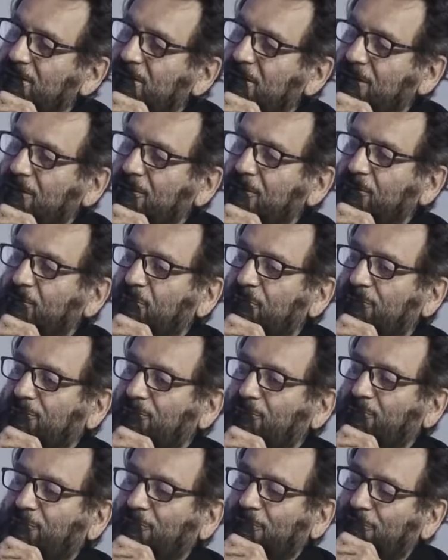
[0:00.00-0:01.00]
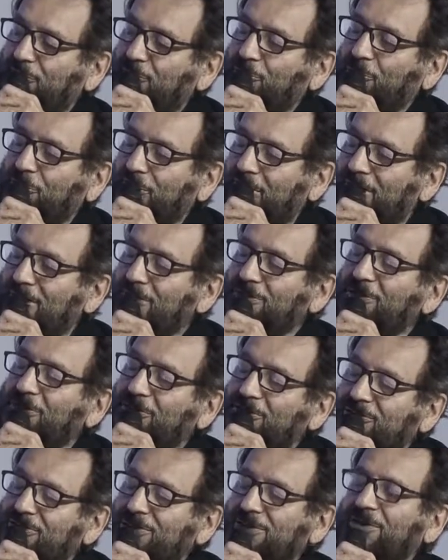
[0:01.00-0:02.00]
there. It makes you feel you're in the
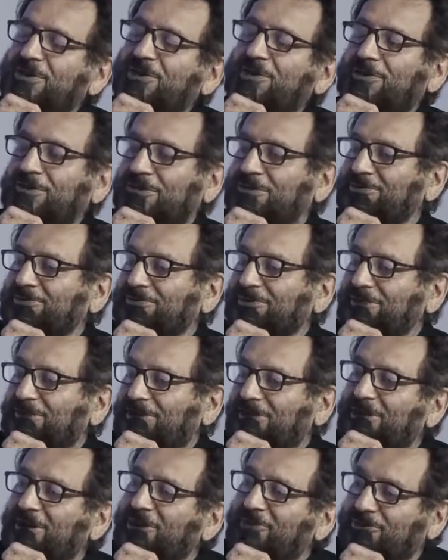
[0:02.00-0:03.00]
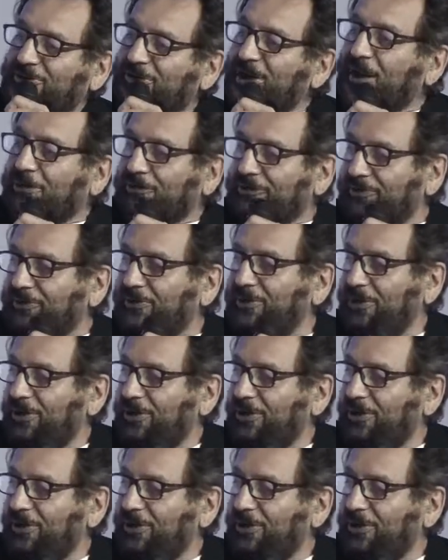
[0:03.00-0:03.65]
theater in itself.